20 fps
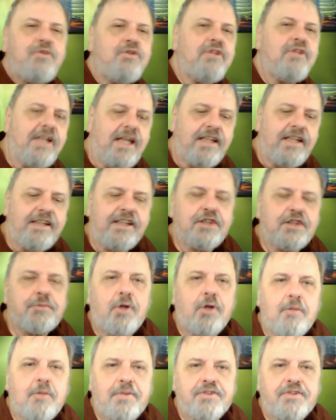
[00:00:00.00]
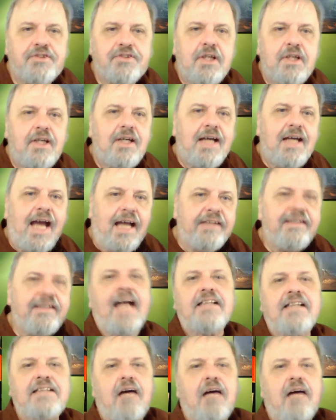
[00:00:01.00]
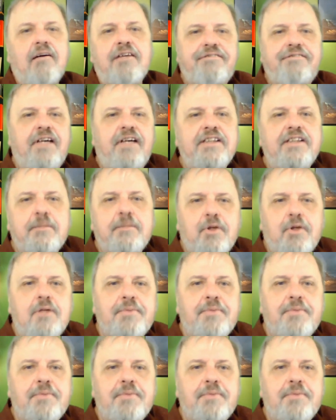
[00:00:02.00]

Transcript: communicating its purpose. And that's how I find the